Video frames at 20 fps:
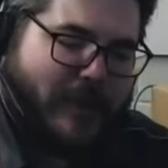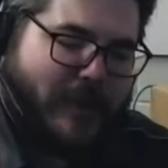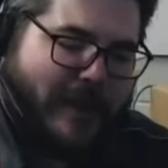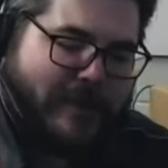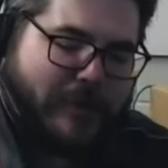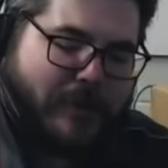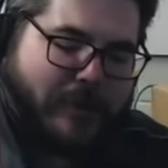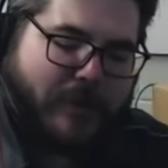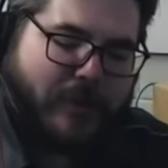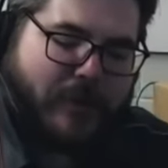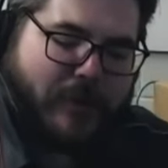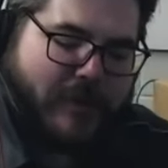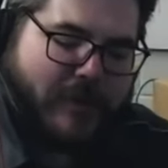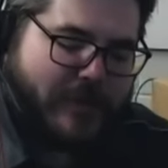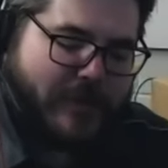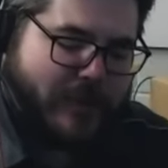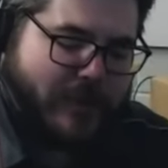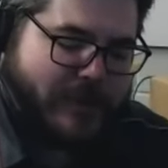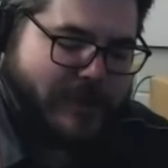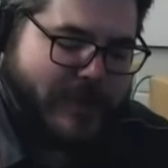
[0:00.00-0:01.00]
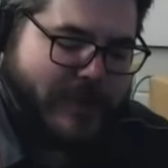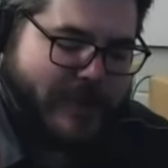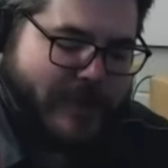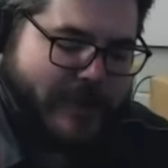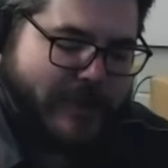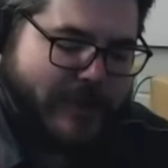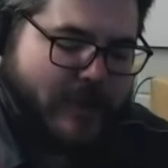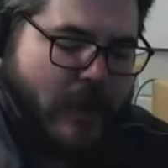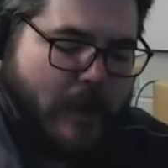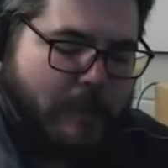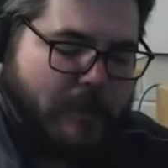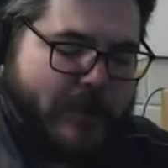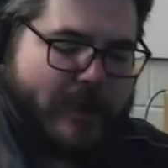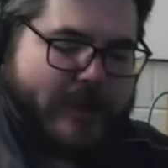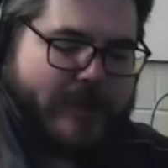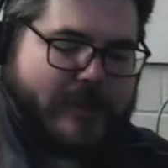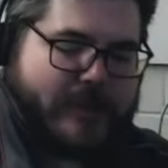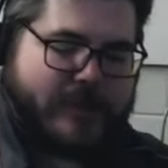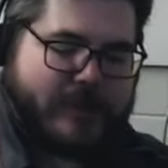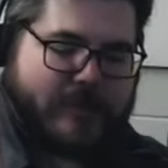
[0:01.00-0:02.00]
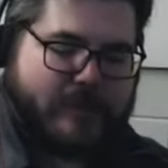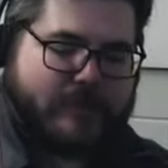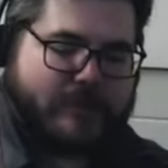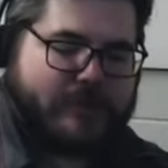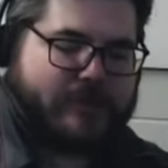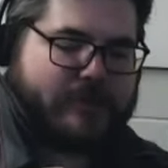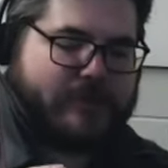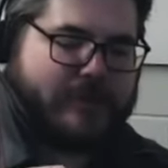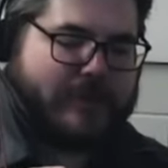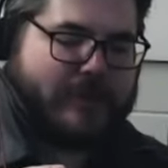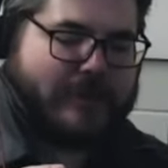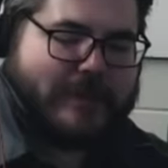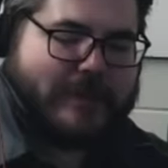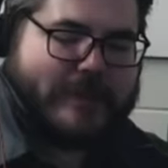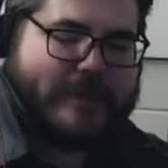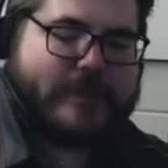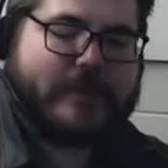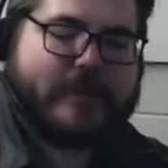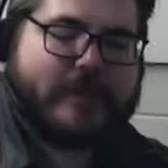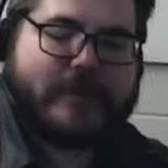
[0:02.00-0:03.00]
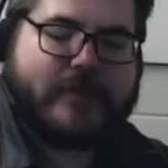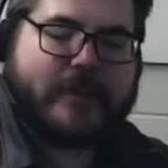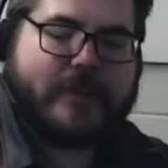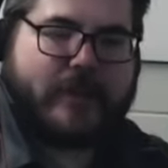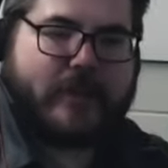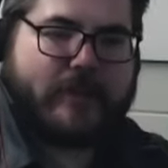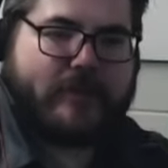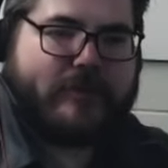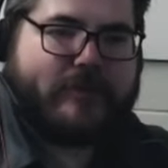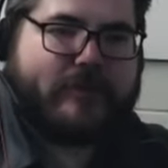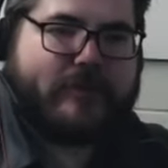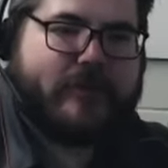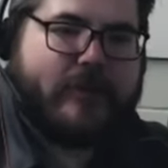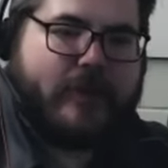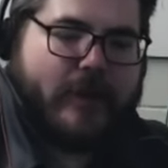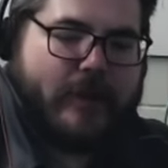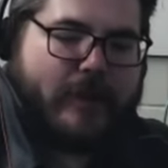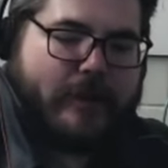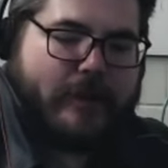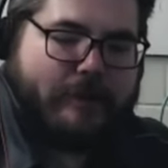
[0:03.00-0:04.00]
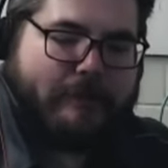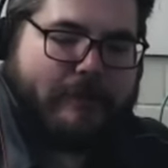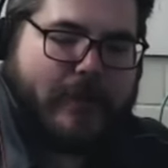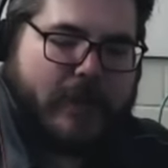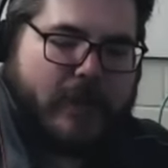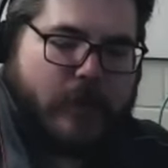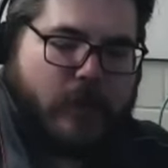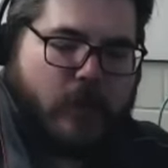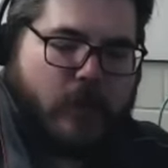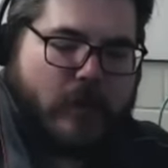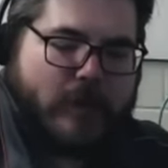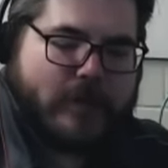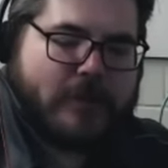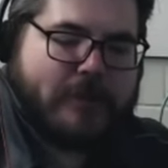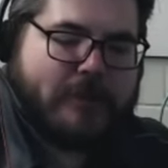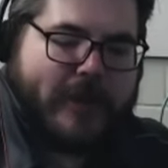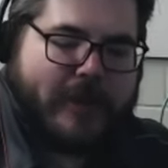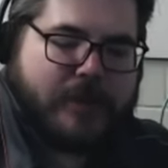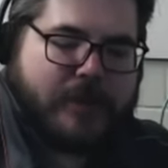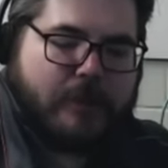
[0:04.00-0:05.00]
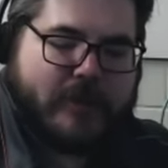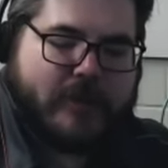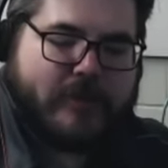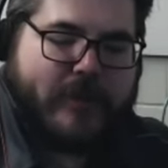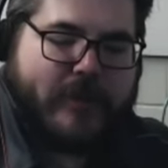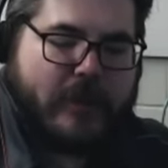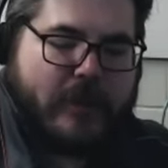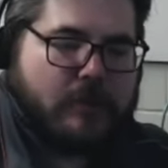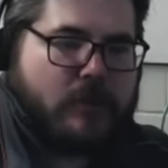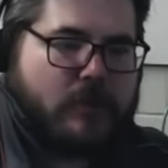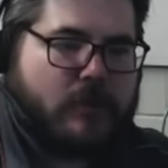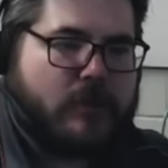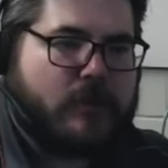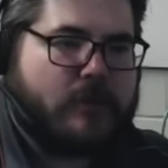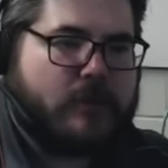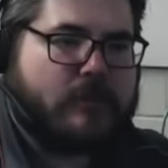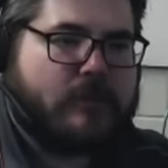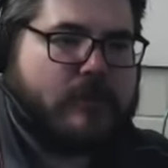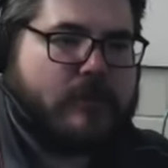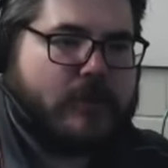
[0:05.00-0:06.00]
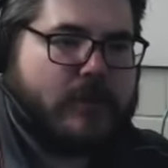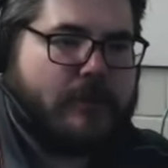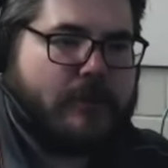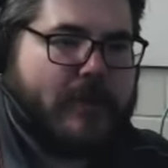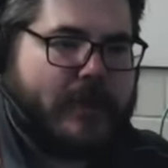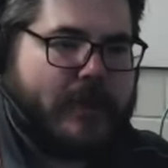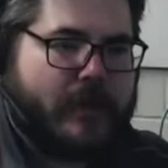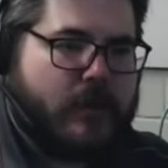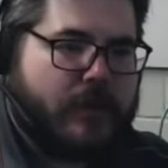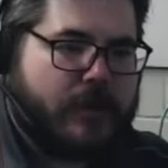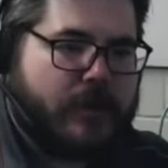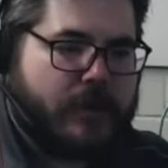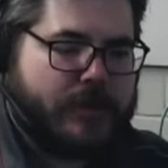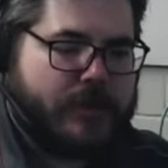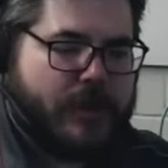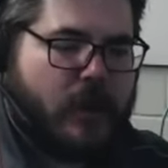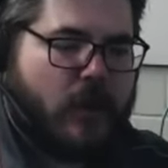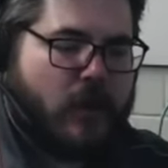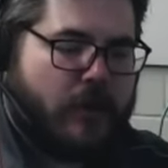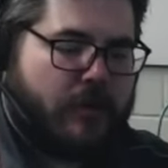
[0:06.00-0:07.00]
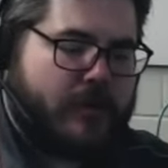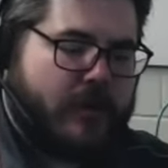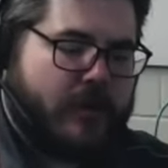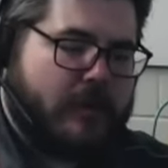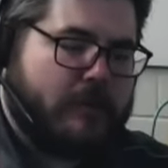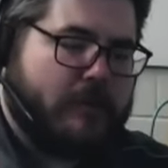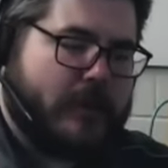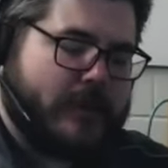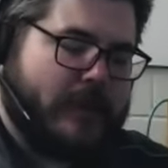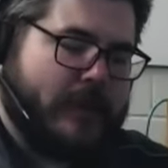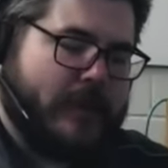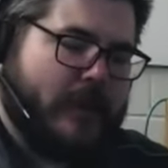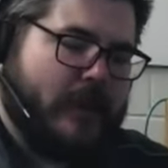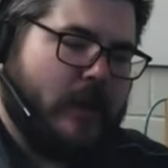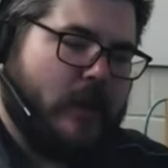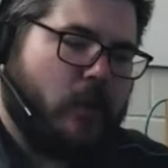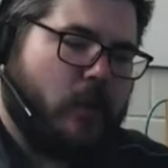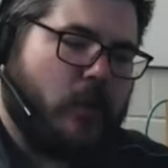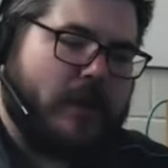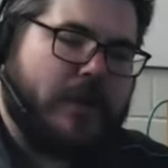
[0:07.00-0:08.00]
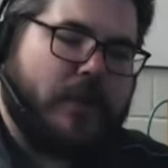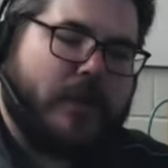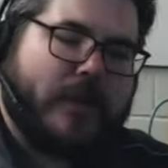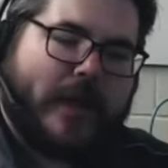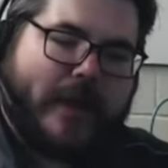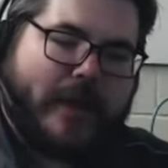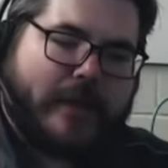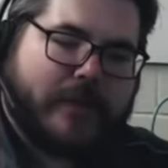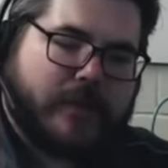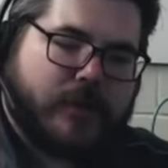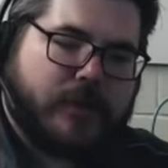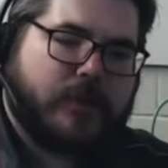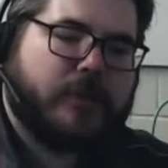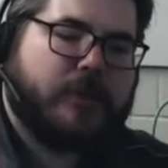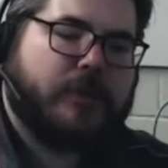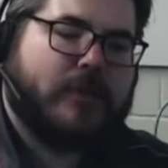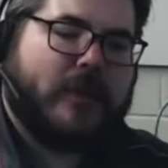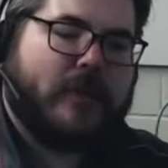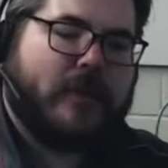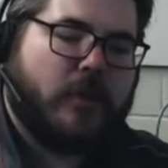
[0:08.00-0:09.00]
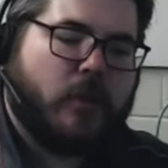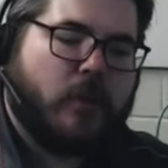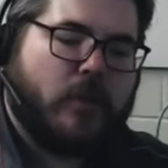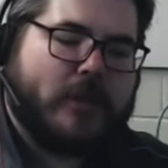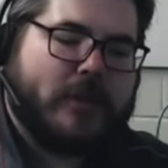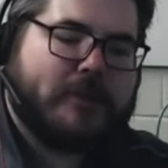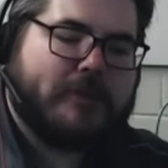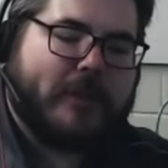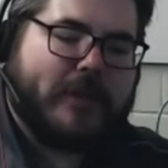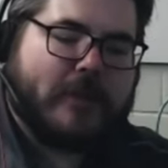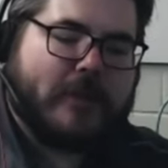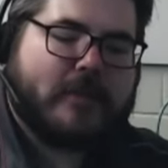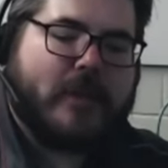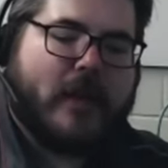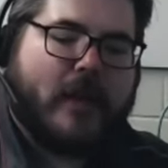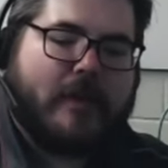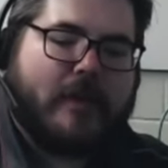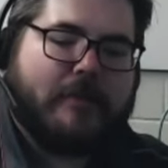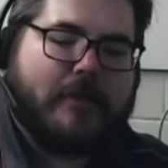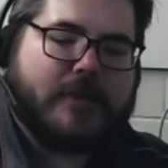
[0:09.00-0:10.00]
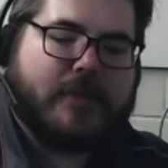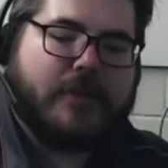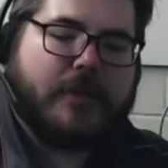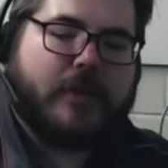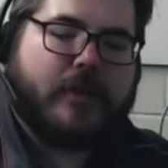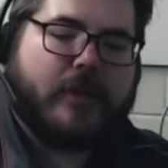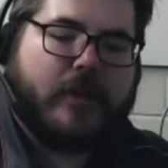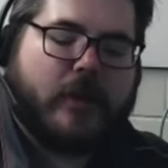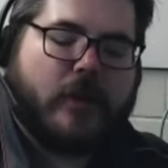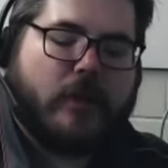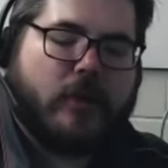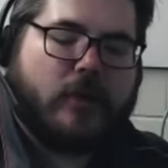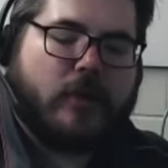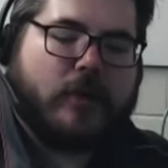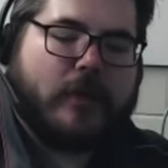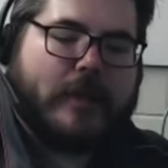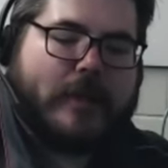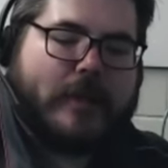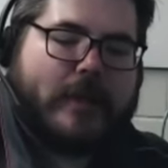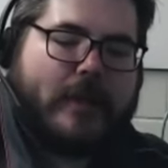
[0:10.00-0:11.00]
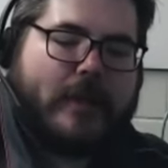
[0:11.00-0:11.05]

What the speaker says: I don't know that there's a comprehensive list of what spectrum is available depending on your geography. But what you can do if you want to spend the time is you can go